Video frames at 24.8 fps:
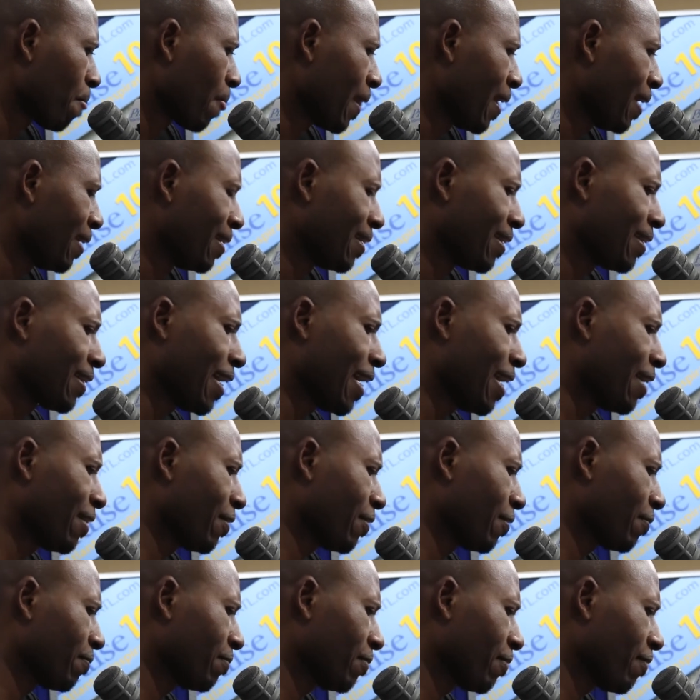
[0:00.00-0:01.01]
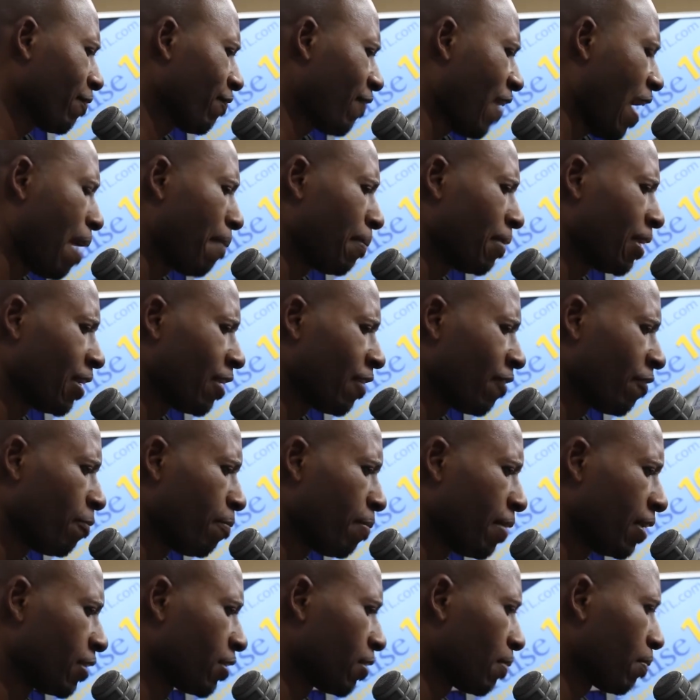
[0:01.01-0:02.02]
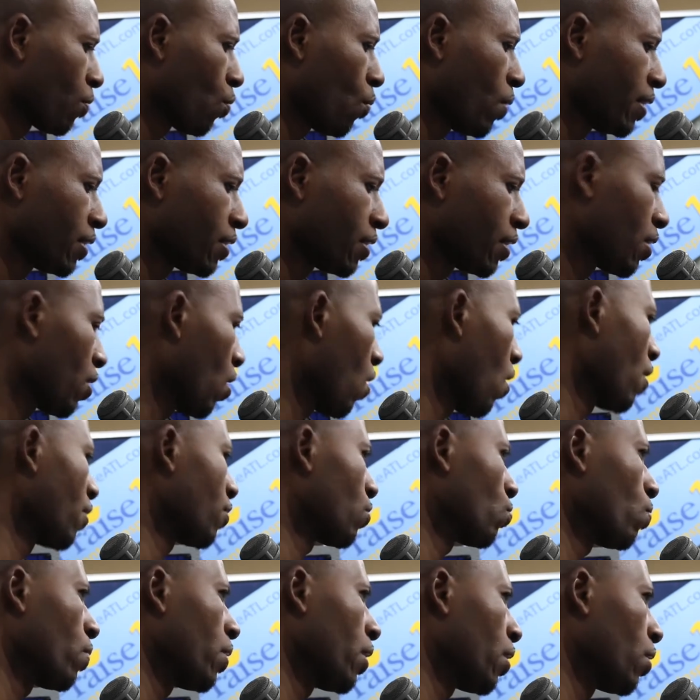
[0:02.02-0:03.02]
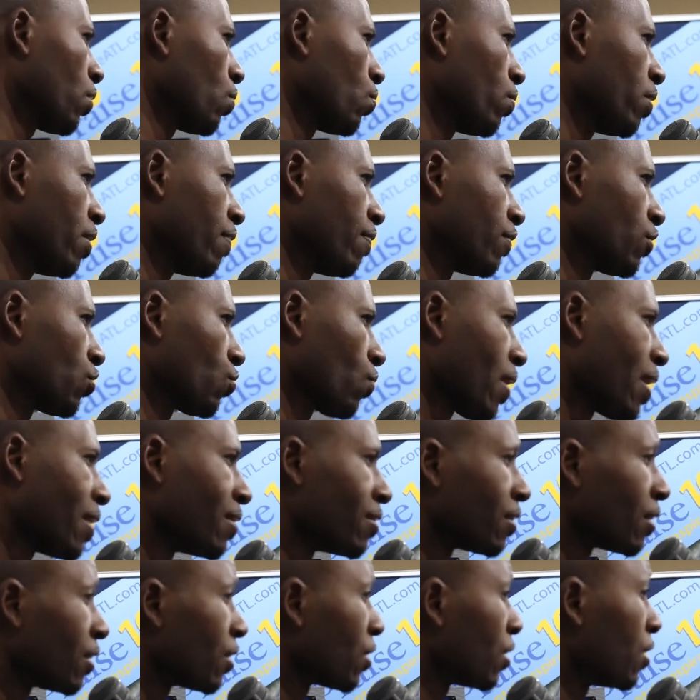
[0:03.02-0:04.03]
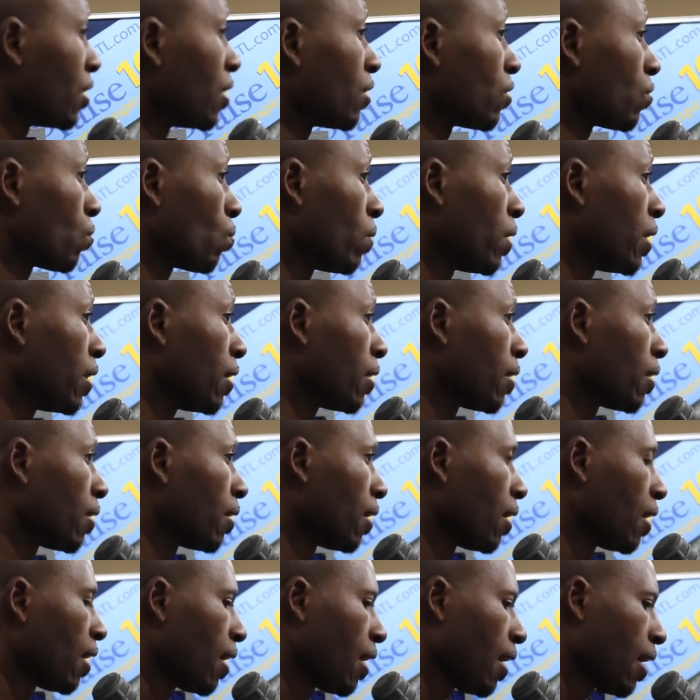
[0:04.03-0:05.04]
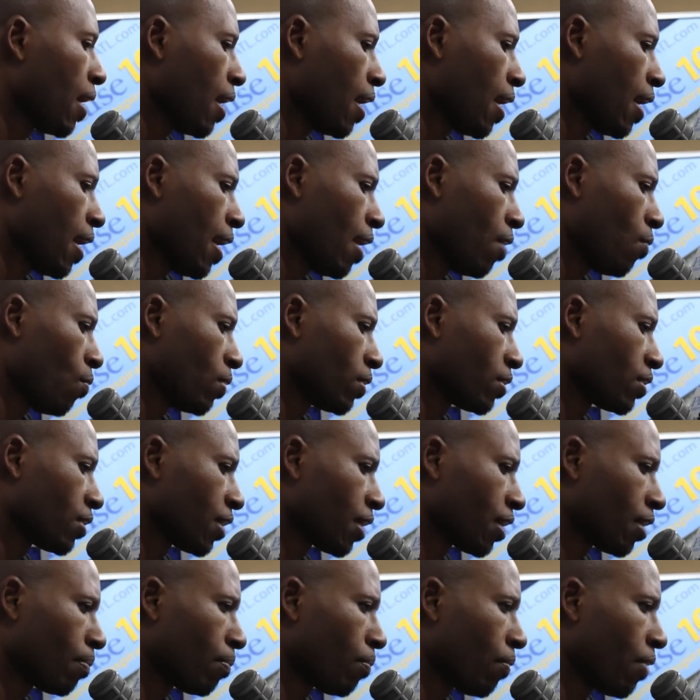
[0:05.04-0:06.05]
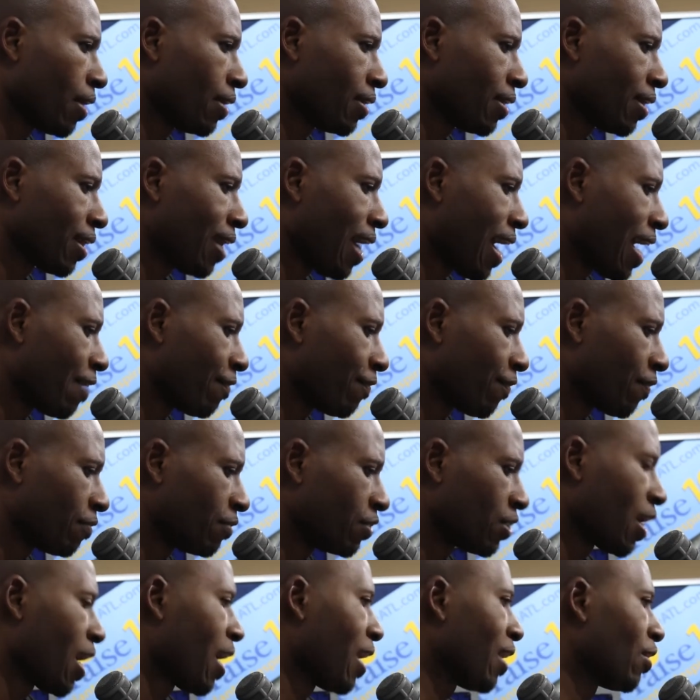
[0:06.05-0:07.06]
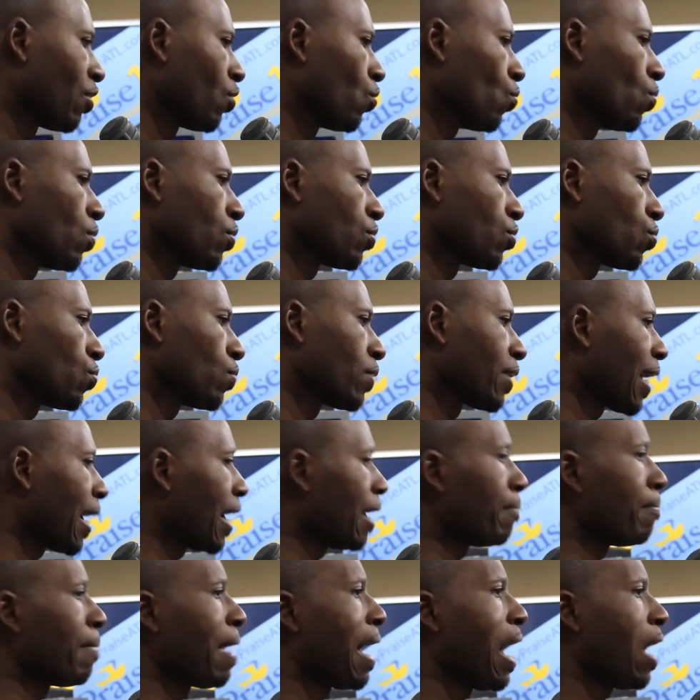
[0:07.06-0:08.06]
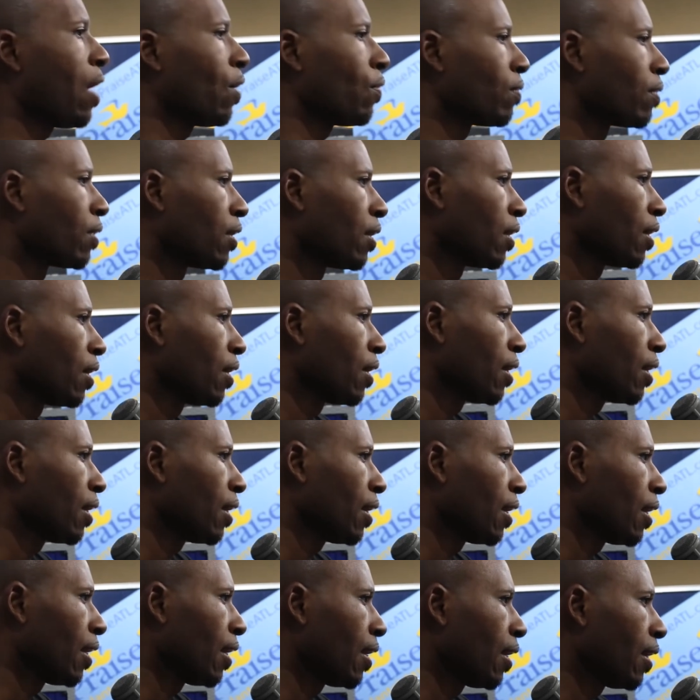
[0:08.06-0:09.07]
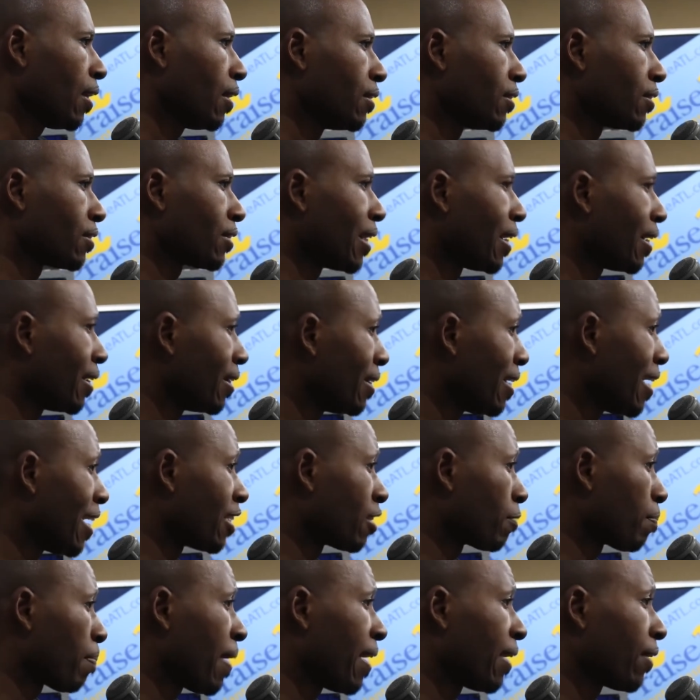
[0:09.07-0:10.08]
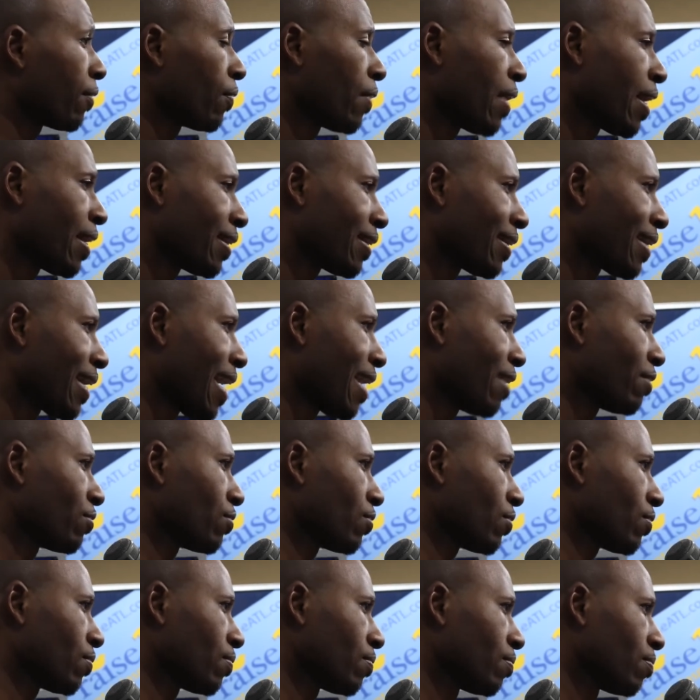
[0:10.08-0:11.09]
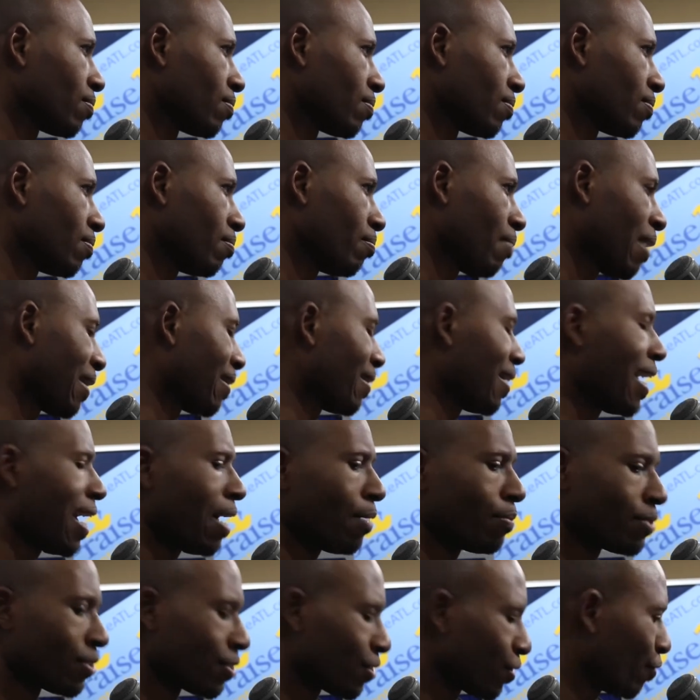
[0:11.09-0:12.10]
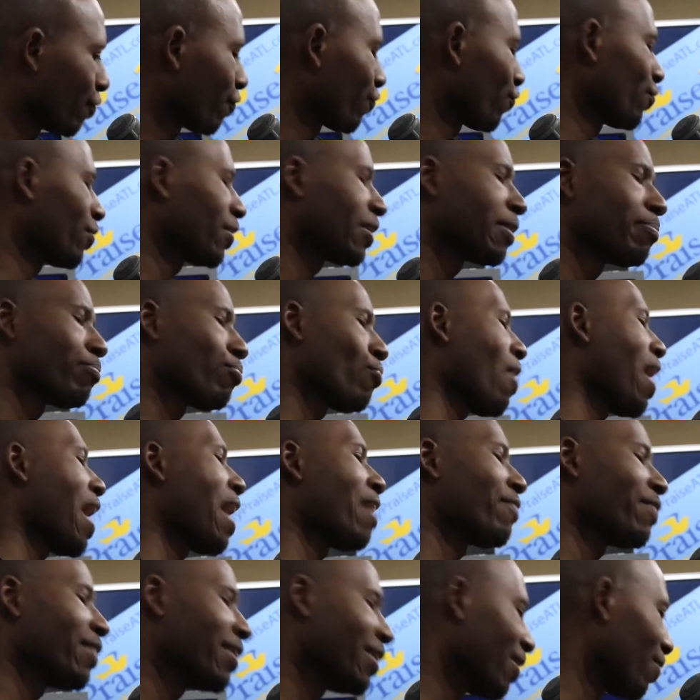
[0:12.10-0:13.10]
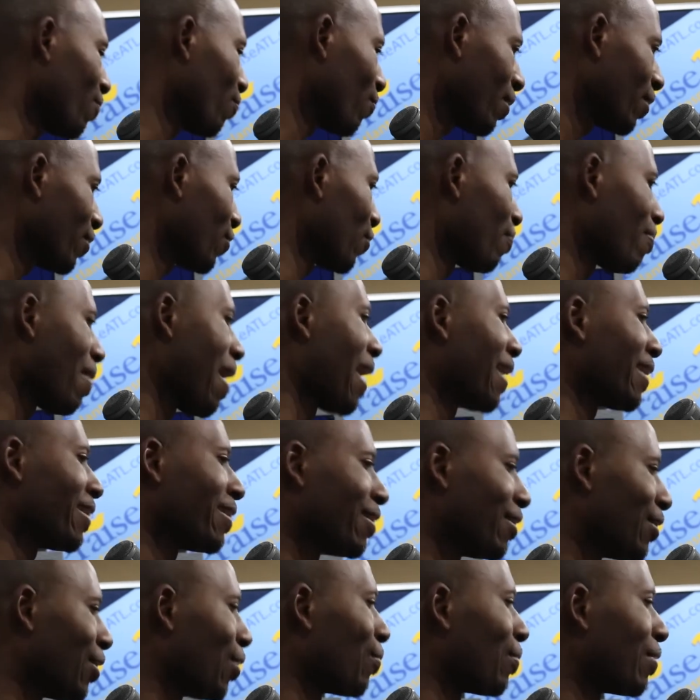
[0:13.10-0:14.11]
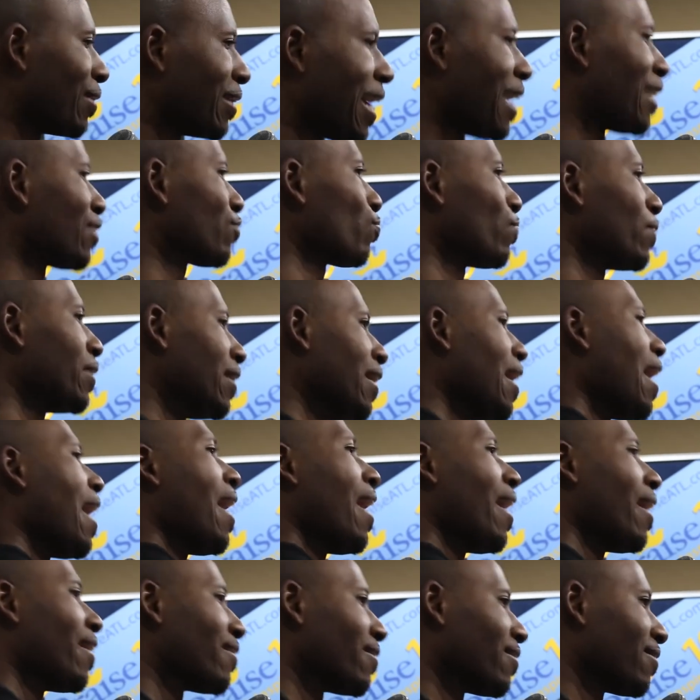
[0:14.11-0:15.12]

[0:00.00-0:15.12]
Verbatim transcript: indicator family of Bishop Quincy Carswell, who even transitioned this week. And was celebrating the life of John Lewis, who came out and stated he has pancreatic cancer. My dad was so freaking private, he didn't want nobody to know that that's what he had.